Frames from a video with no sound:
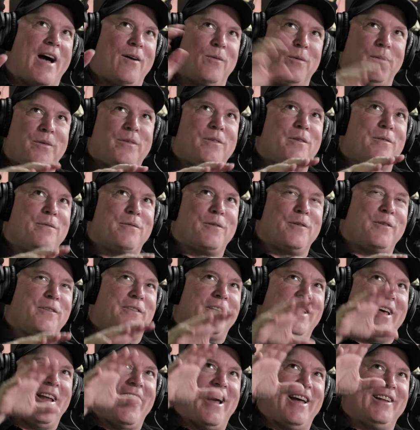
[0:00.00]
was the first
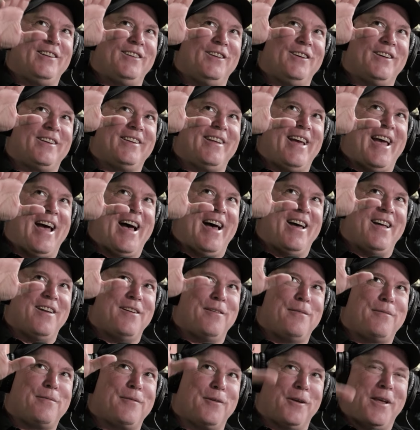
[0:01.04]
set I looked
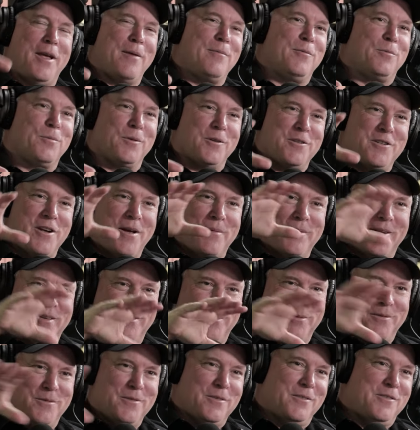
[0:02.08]
at for Games Workshop because
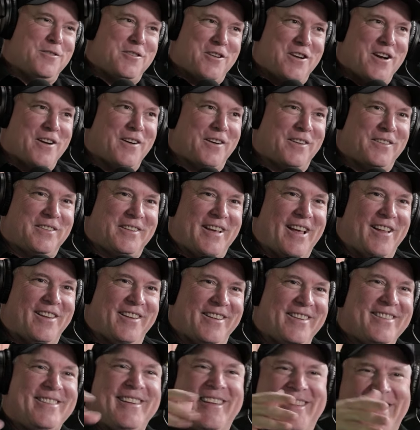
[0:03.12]
it was just generic
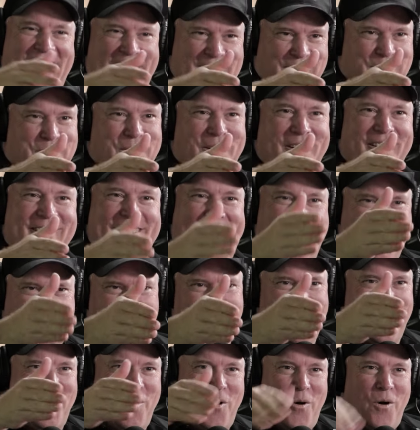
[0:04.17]
skeletons. Yeah. And that's where
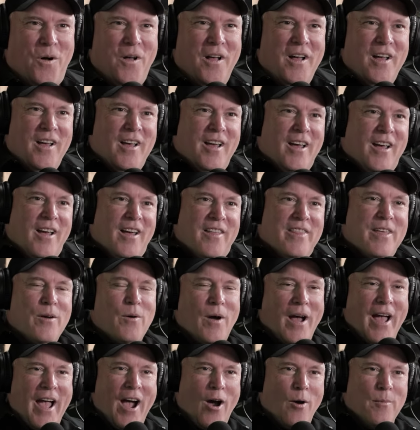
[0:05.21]
the whole... They
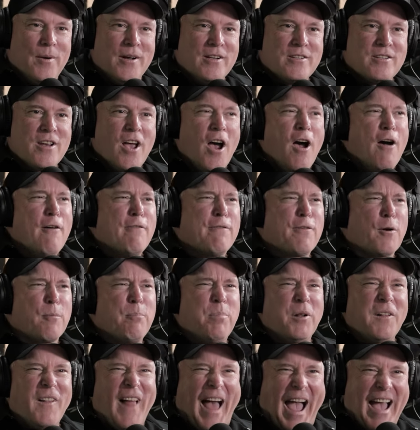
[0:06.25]
want plastic. How much for
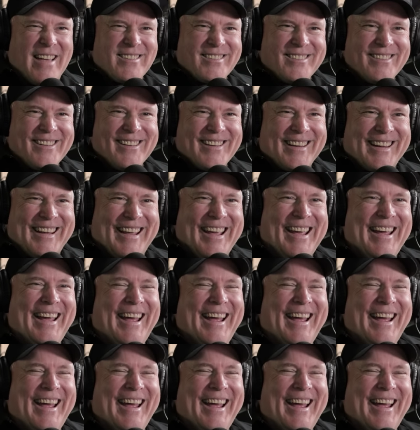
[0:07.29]
plastic?